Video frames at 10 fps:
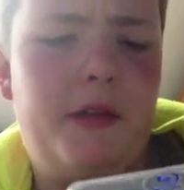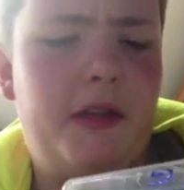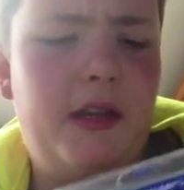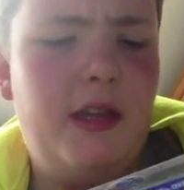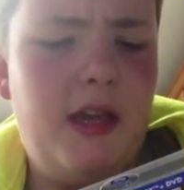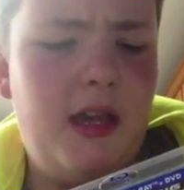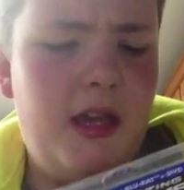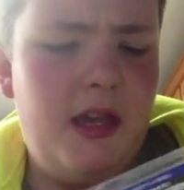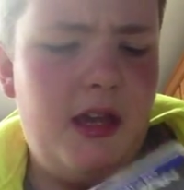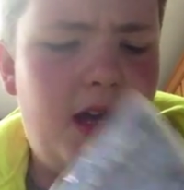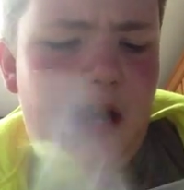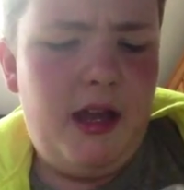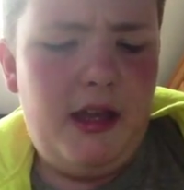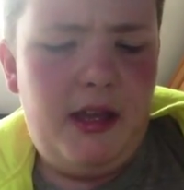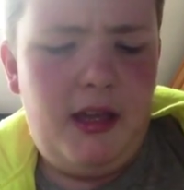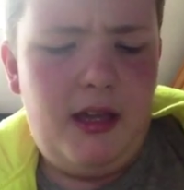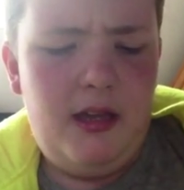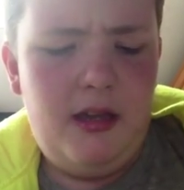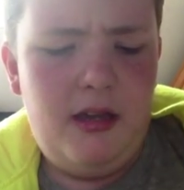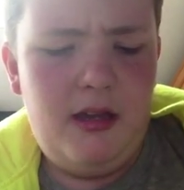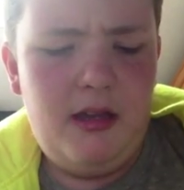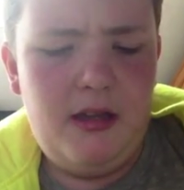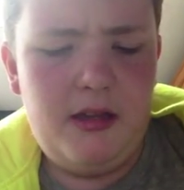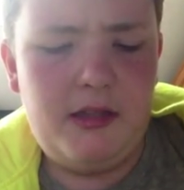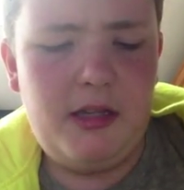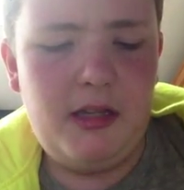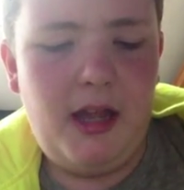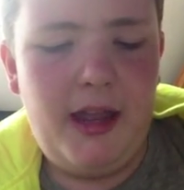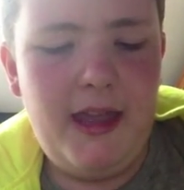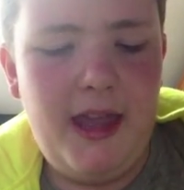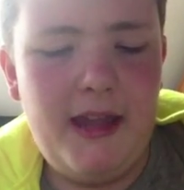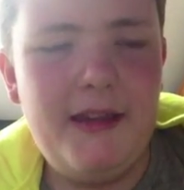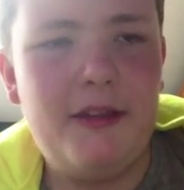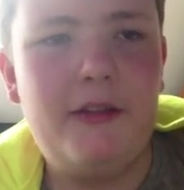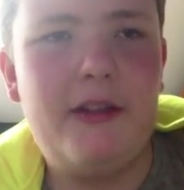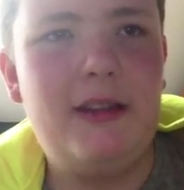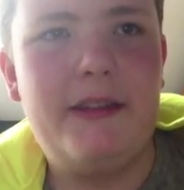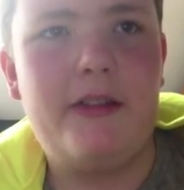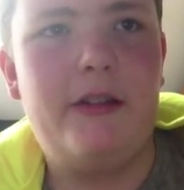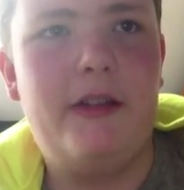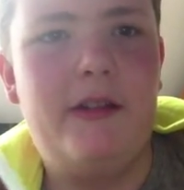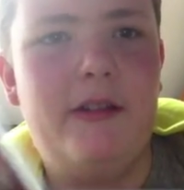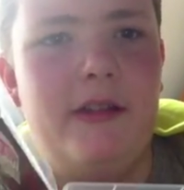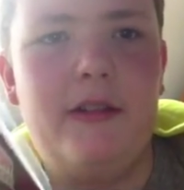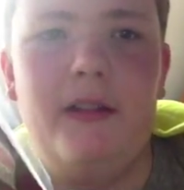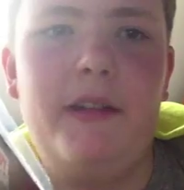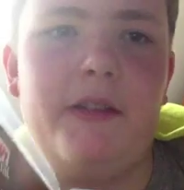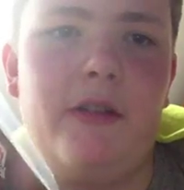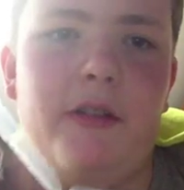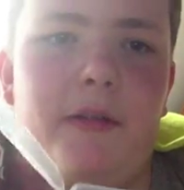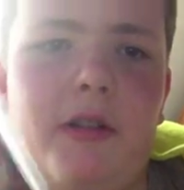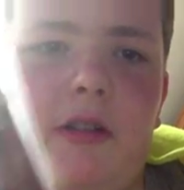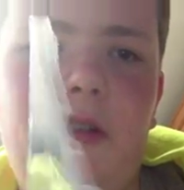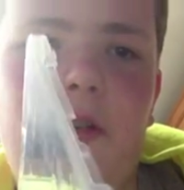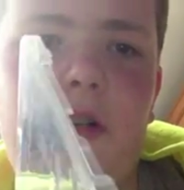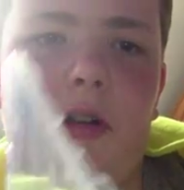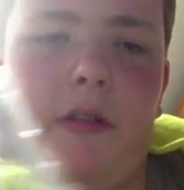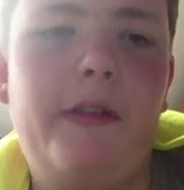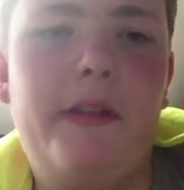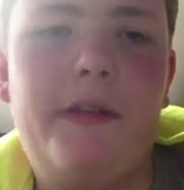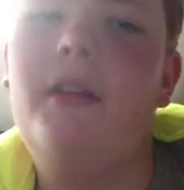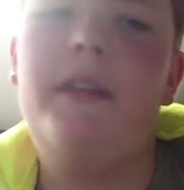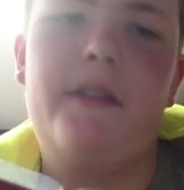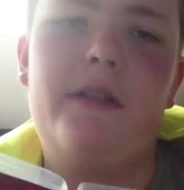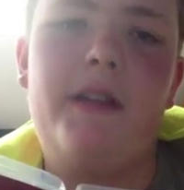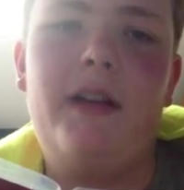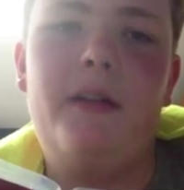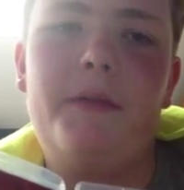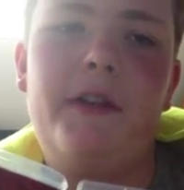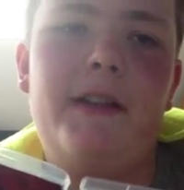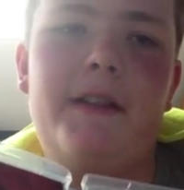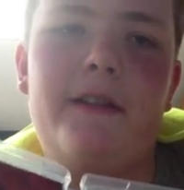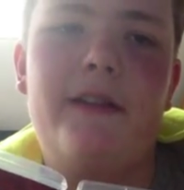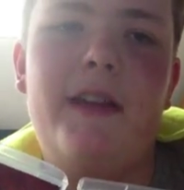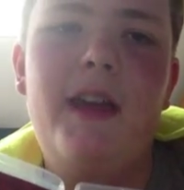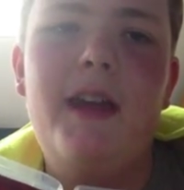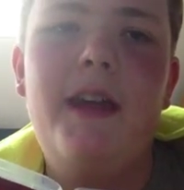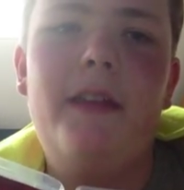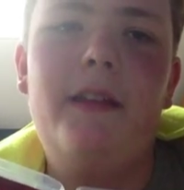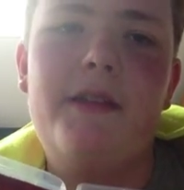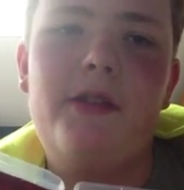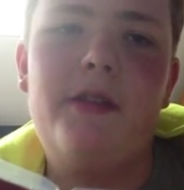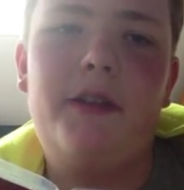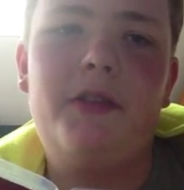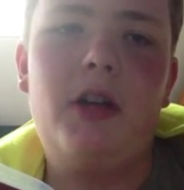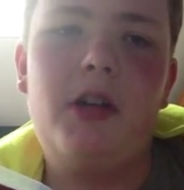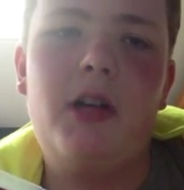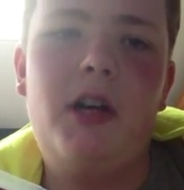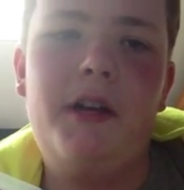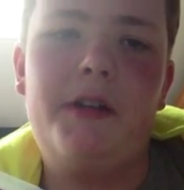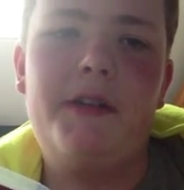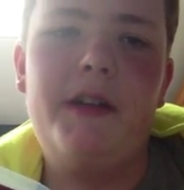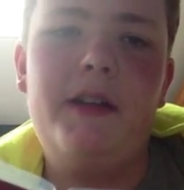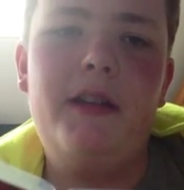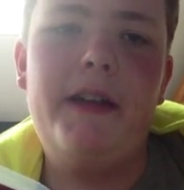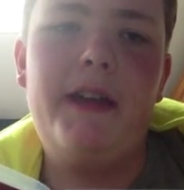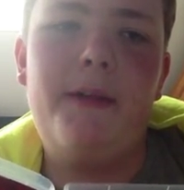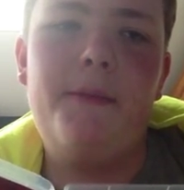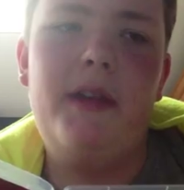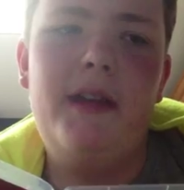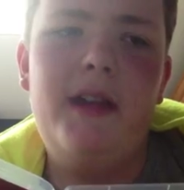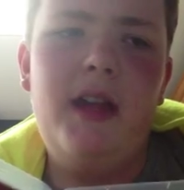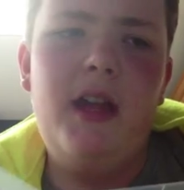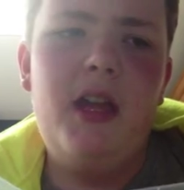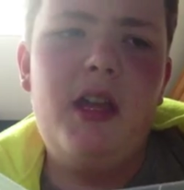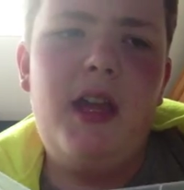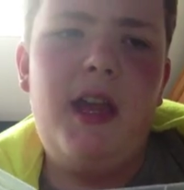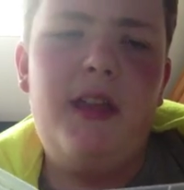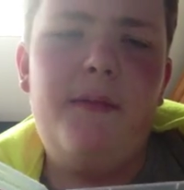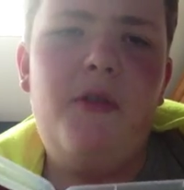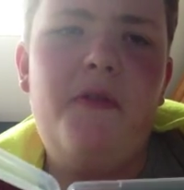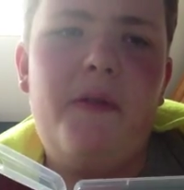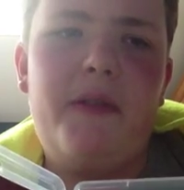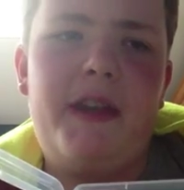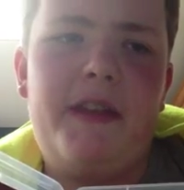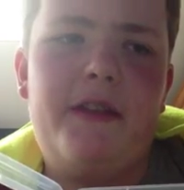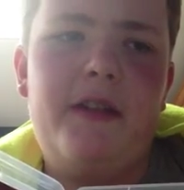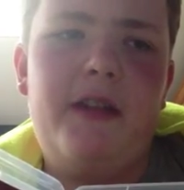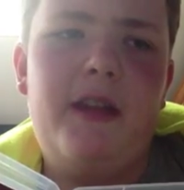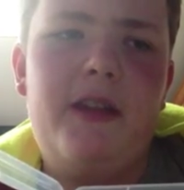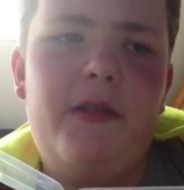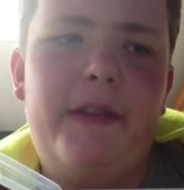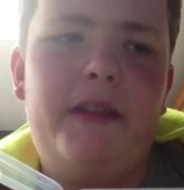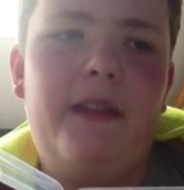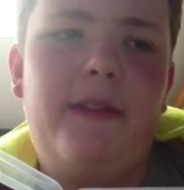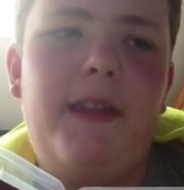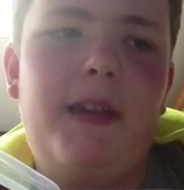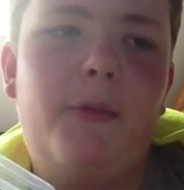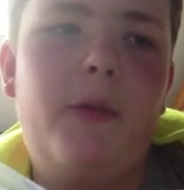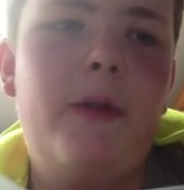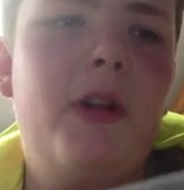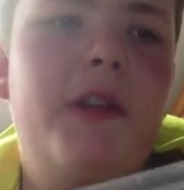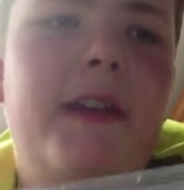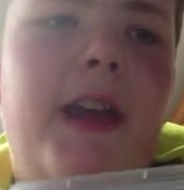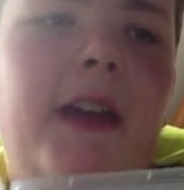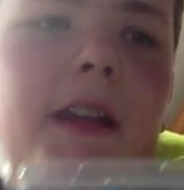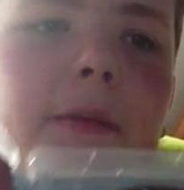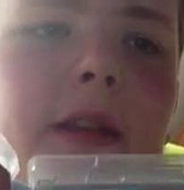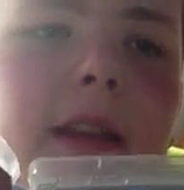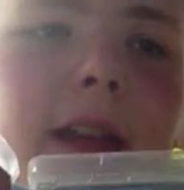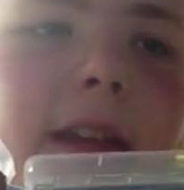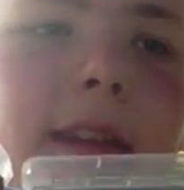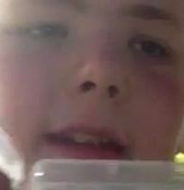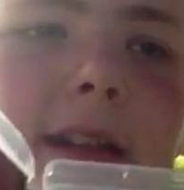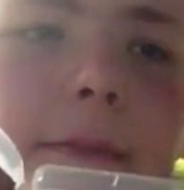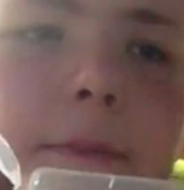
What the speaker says: but I just didn't. I hated the Green Lizard. The Lizard. The Lizard. I call him the Green Lizard. The Lizard, Dr. Kirk Connors. I didn't like him. And the movie wasn't as good, so I had to leave the theater. But when I watched it again, I really liked it.